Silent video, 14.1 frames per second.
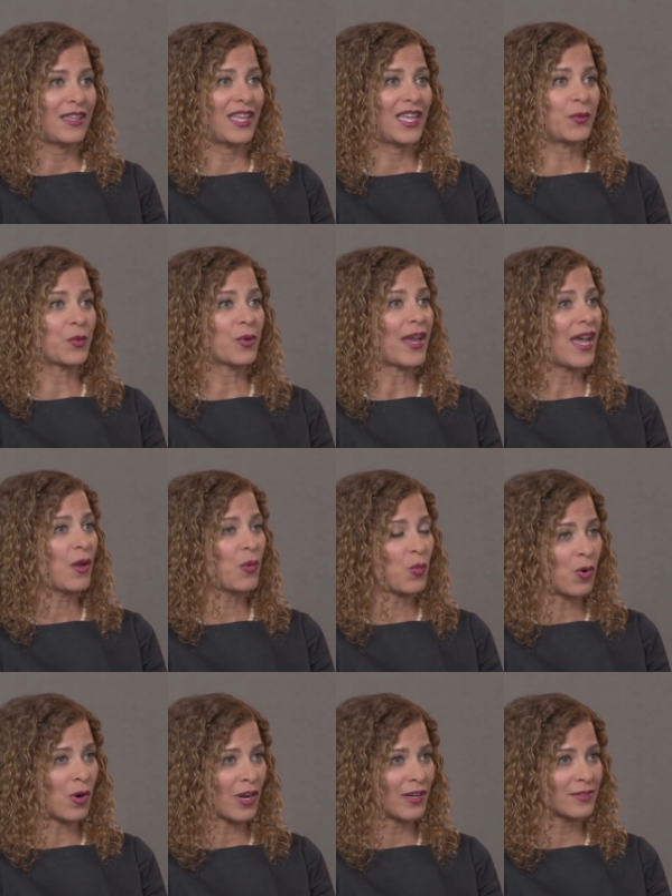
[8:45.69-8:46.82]
And we're at
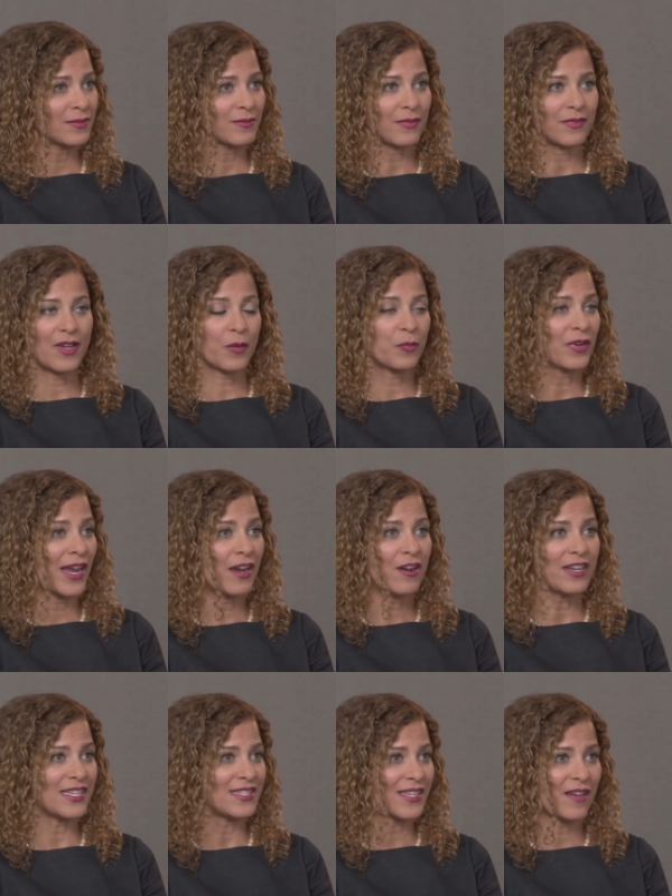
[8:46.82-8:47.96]
war, our
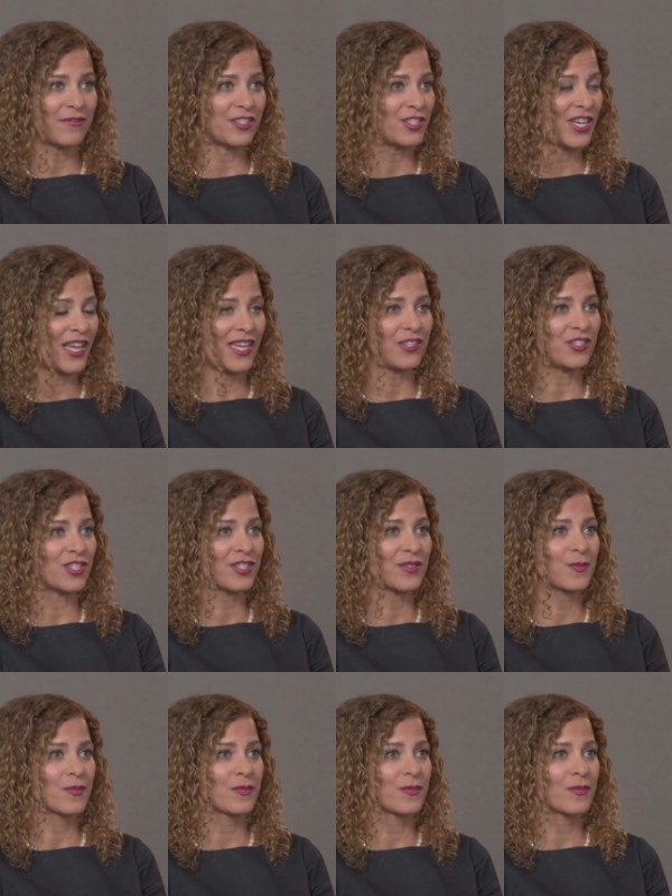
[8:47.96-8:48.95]
priorities have to change.